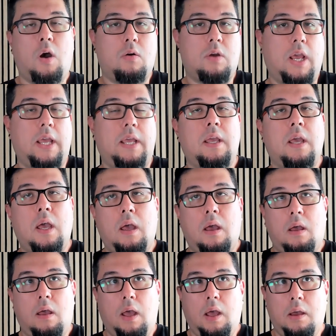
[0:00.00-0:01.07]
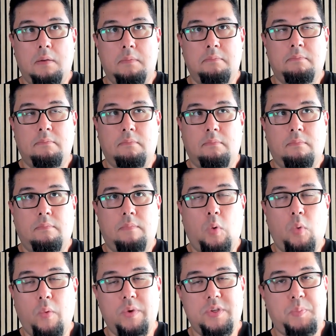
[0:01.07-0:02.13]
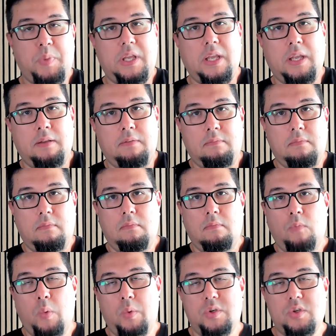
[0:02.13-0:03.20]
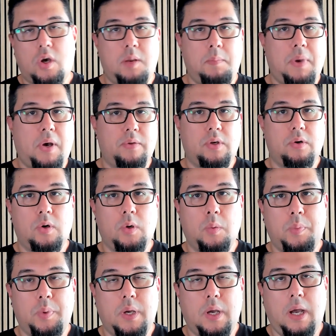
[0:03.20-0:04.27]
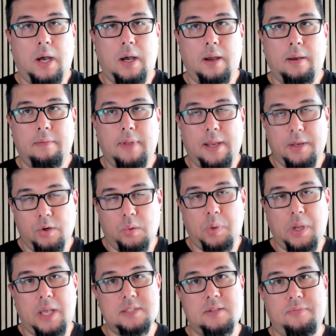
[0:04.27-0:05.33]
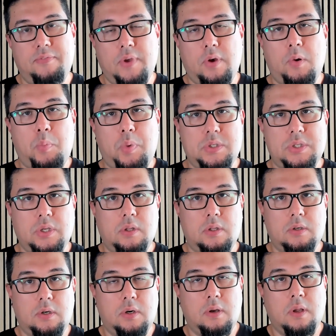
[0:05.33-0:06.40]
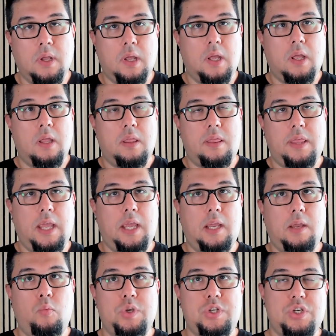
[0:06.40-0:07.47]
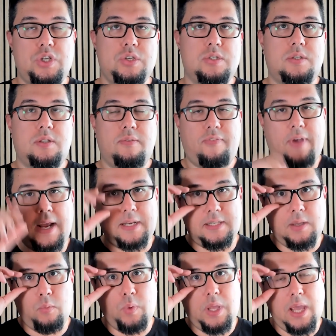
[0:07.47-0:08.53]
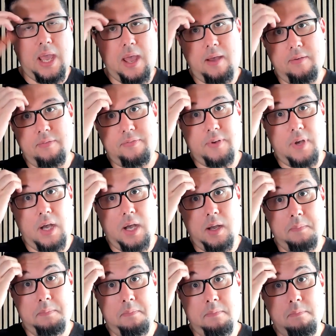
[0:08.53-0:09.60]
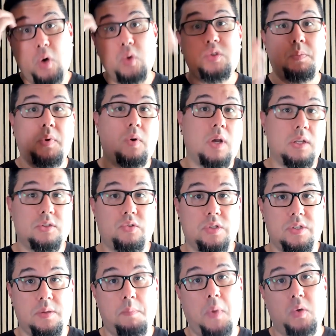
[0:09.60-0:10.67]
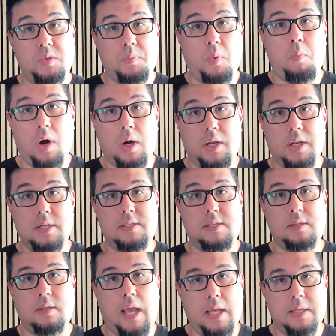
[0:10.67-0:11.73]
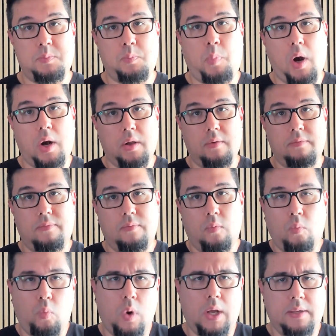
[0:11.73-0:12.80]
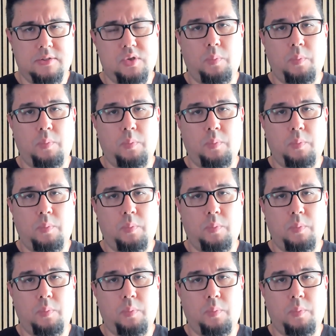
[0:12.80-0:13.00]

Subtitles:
Okay. But when we're talking about Europe, Europe has a very particular thing, which is the fact that we have multiple countries and multiple markets as part of one.